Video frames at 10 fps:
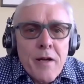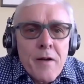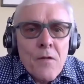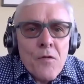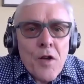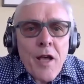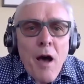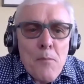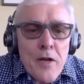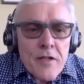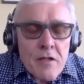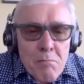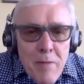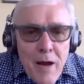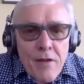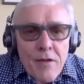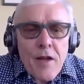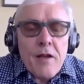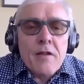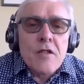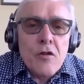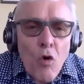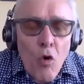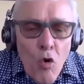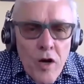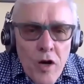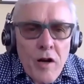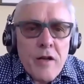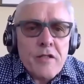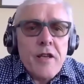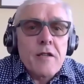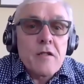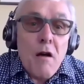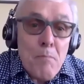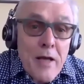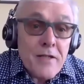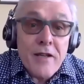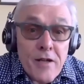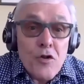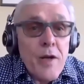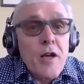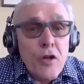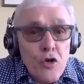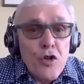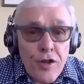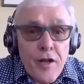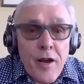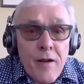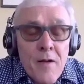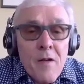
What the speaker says: That companies that make things and organize things are basically doing a good thing.